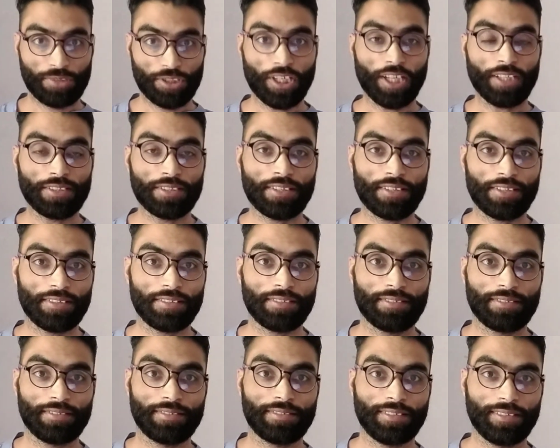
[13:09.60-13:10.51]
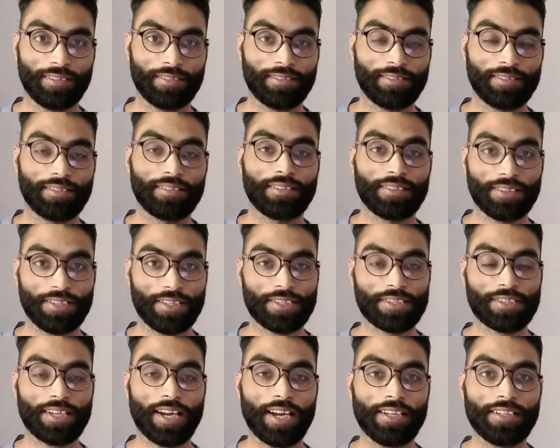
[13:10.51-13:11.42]
Chandran
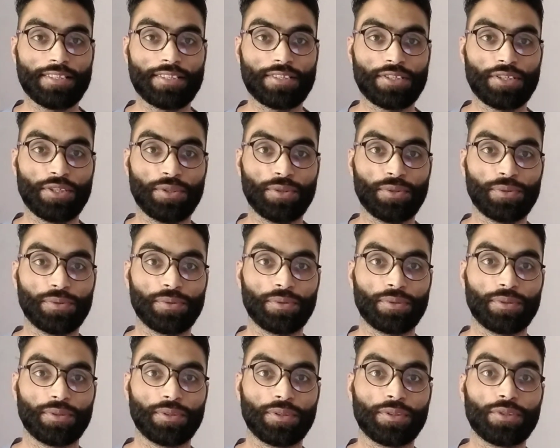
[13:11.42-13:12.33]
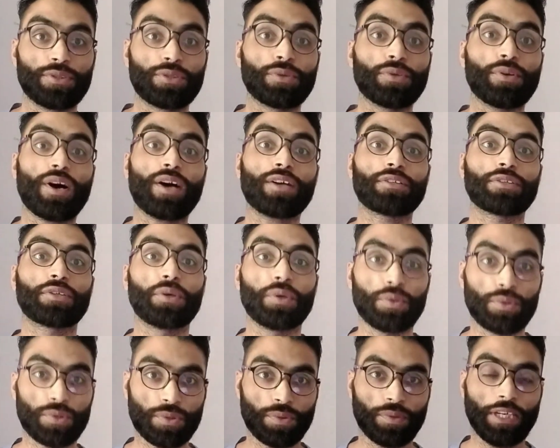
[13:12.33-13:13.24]
decides to do not go
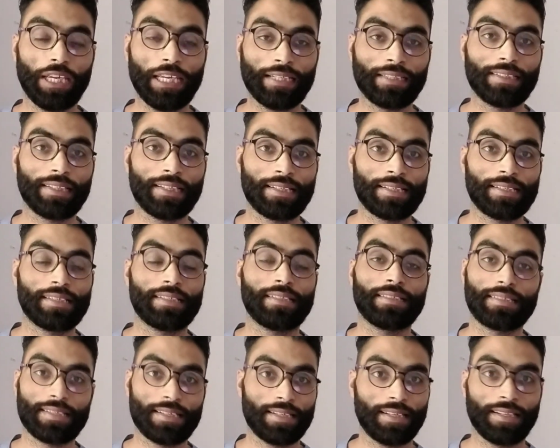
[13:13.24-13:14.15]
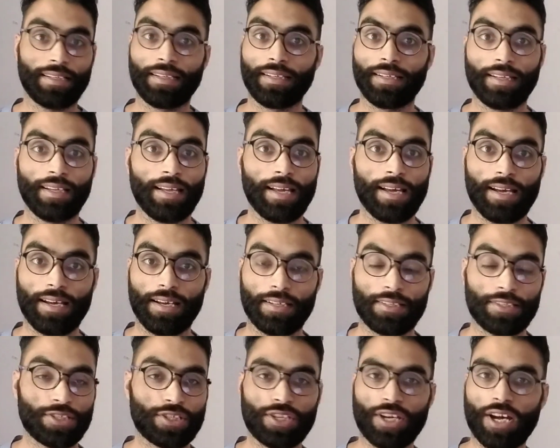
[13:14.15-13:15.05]
to England
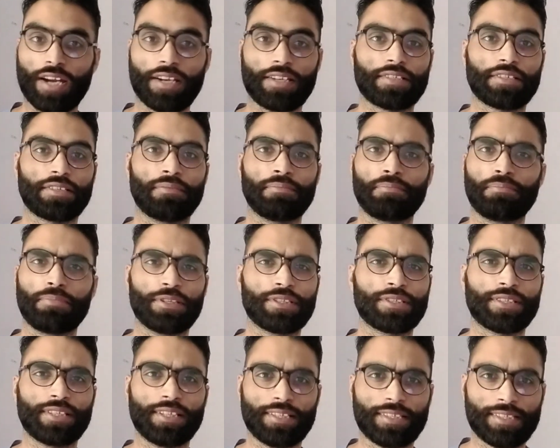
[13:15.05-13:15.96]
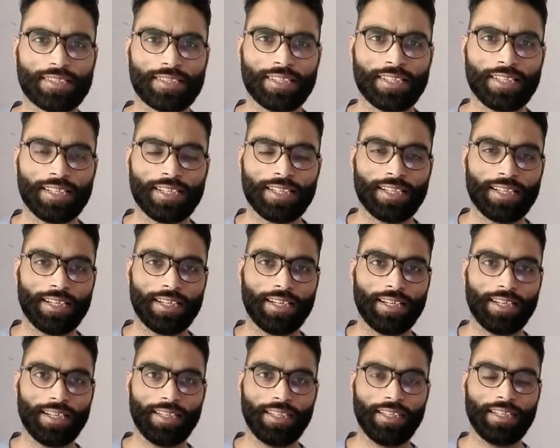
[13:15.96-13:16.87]
and start some business
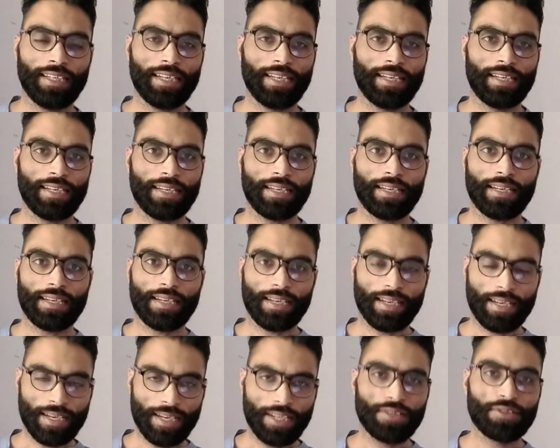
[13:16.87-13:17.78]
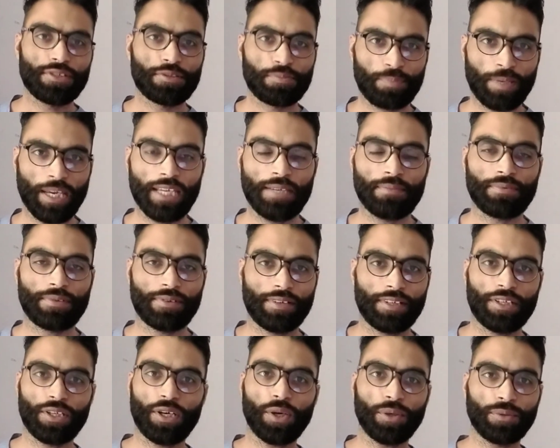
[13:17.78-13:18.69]
in newspaper
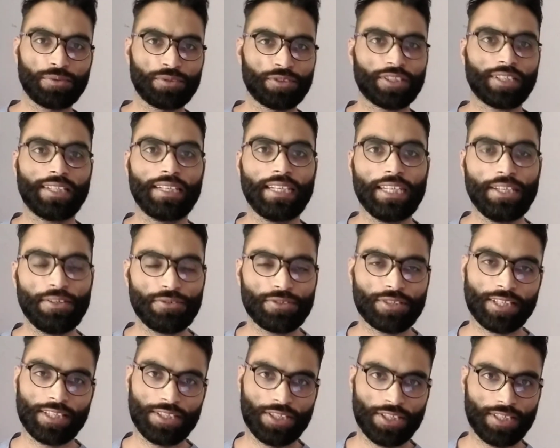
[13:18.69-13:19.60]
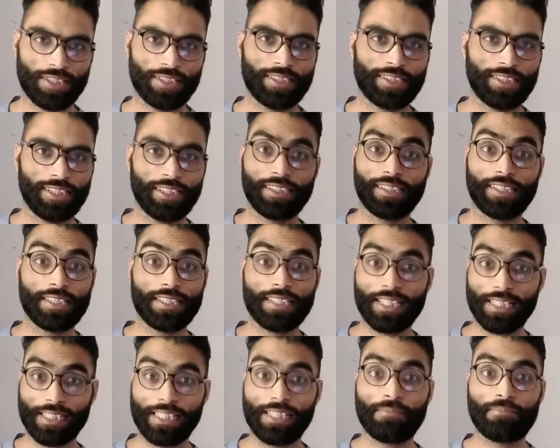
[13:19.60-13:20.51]
and owns a news agency, the
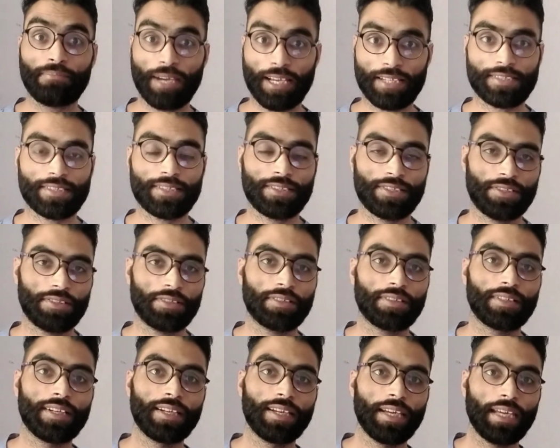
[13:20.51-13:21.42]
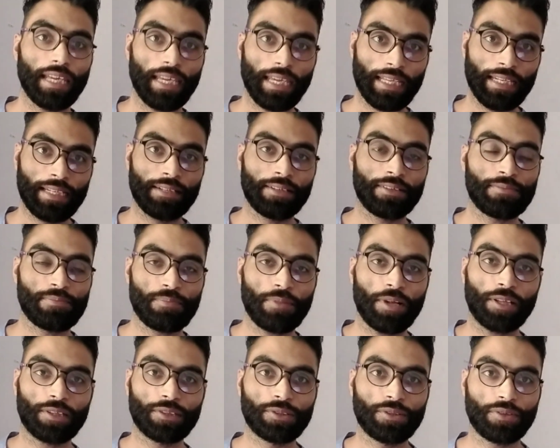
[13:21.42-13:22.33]
Daily Messenger in
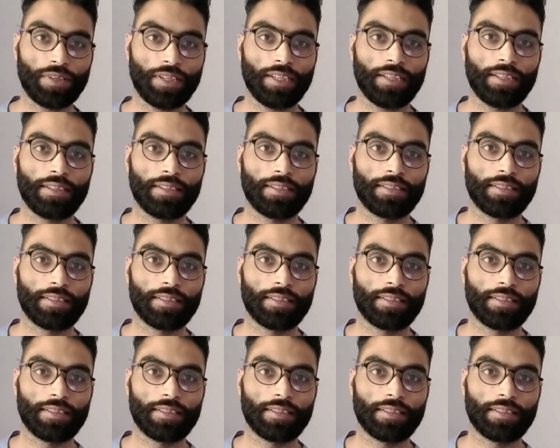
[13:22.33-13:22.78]
Mulberry.